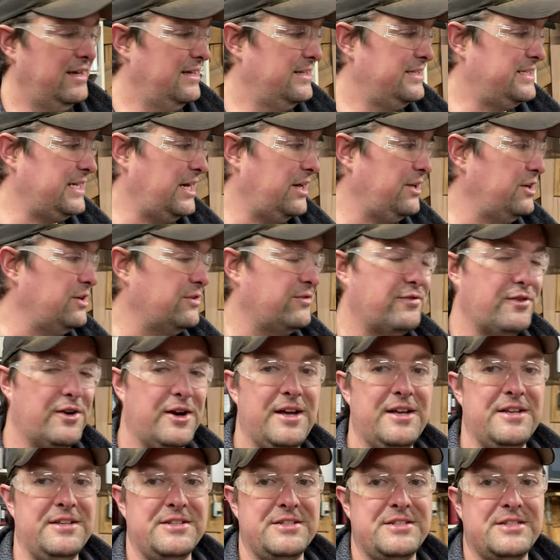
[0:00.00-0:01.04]
Tell your
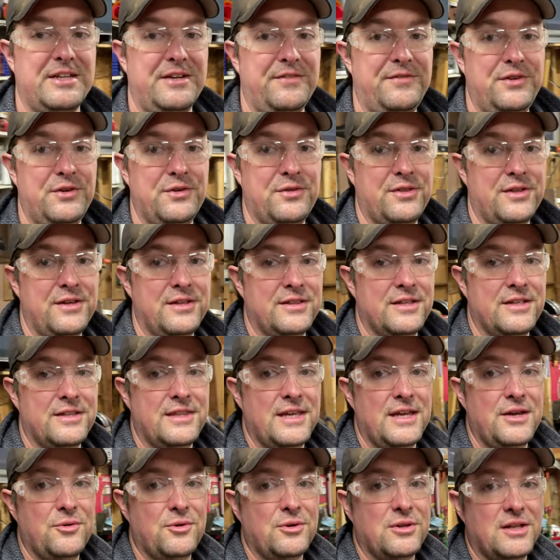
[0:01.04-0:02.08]
friends if you think that
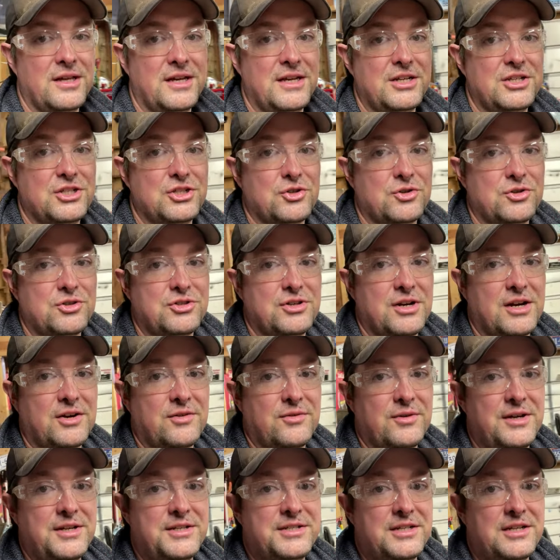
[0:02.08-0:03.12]
they would like short track
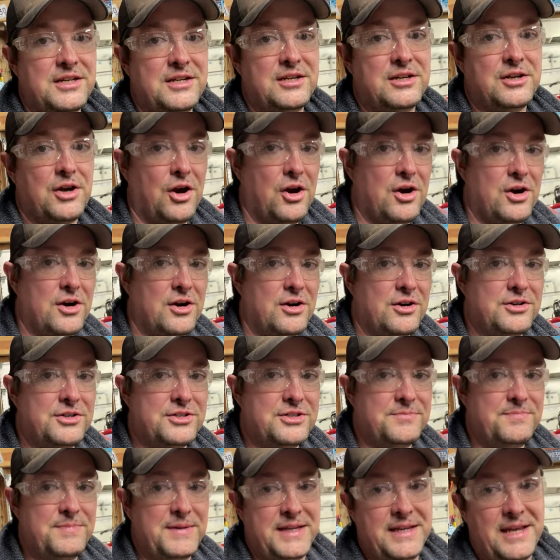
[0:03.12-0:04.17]
racing,
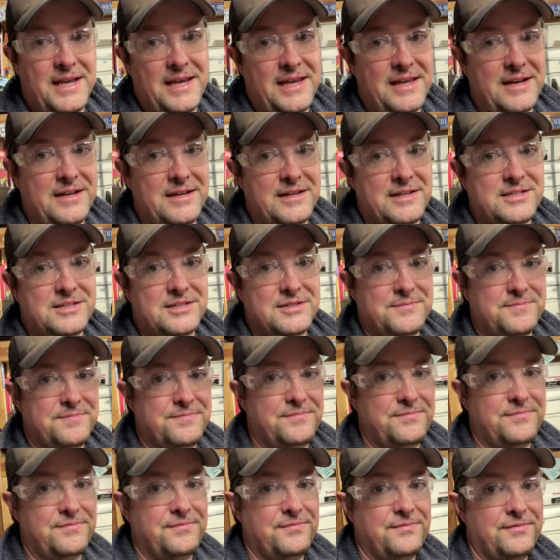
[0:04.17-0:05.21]
cars, mechanics,
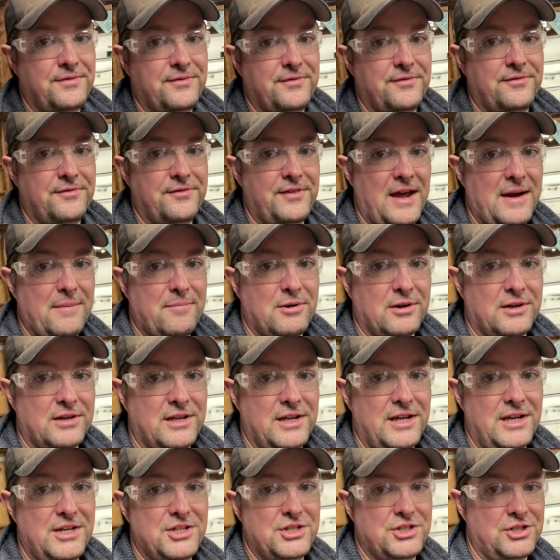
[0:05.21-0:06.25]

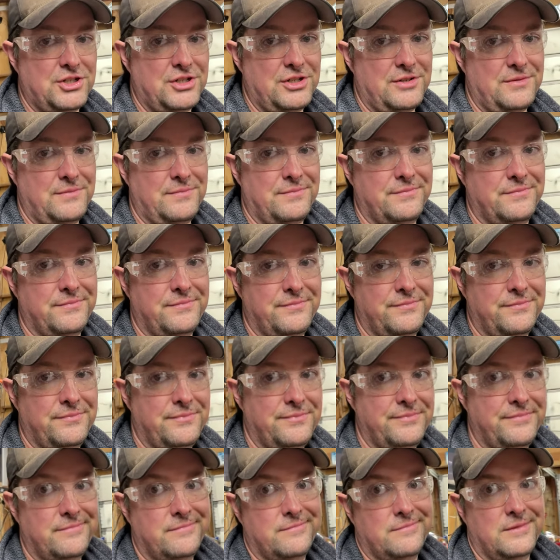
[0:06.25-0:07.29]
fabrication,
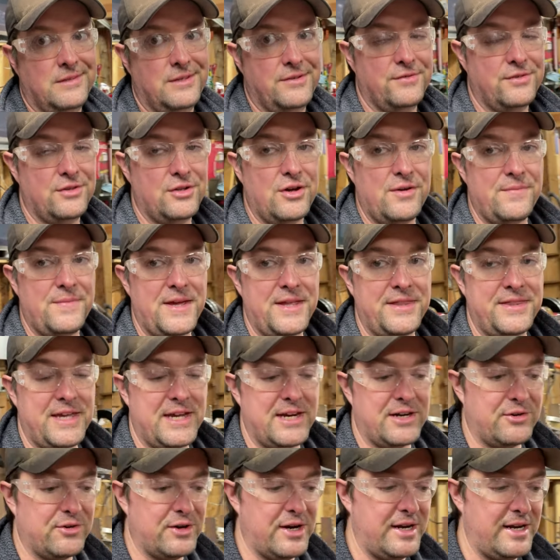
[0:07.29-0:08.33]
even though I'm not
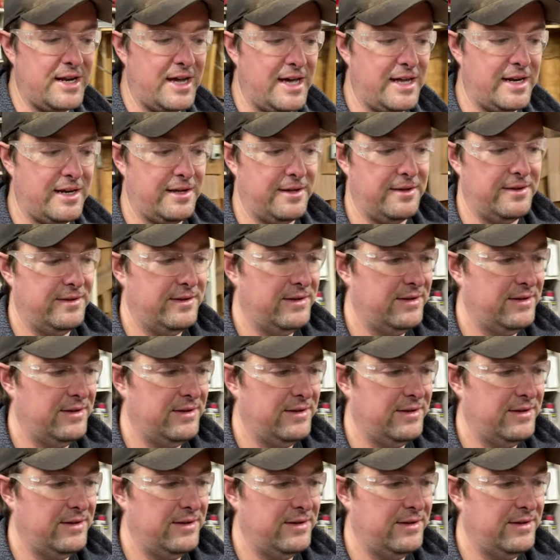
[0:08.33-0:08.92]
that great at it,